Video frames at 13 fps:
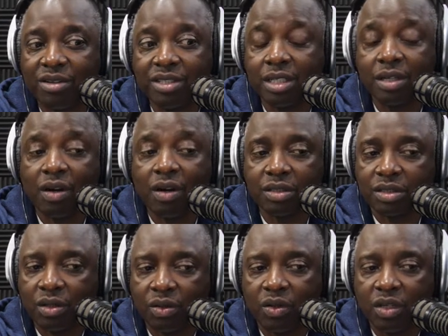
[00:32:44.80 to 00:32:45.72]
year
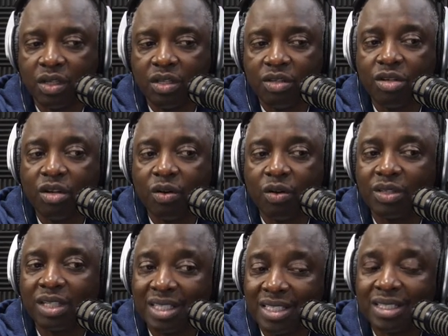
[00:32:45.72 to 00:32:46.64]
also.
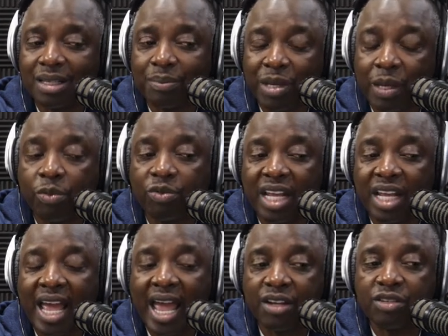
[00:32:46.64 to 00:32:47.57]
This people that
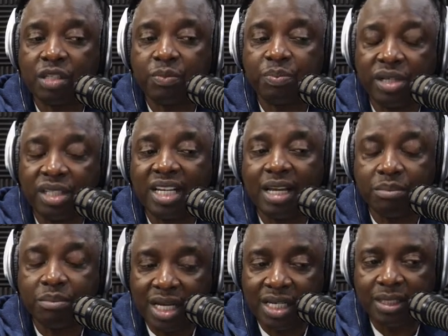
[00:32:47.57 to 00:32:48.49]
actually putting their
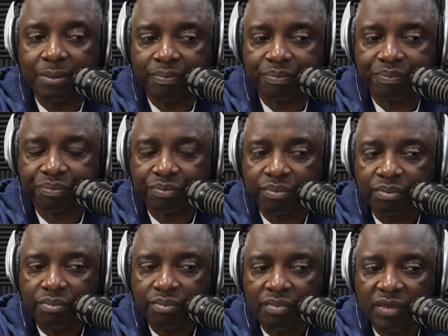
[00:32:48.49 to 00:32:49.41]
money
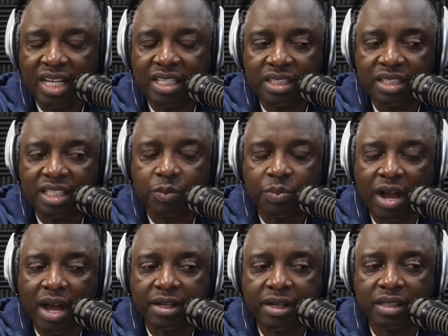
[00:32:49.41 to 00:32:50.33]
into this
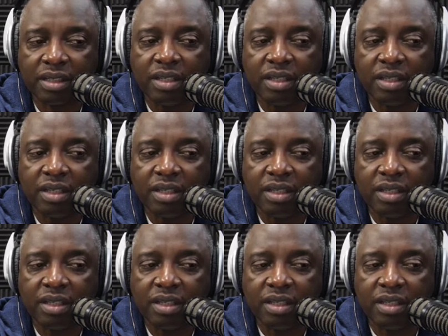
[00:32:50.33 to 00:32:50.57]
product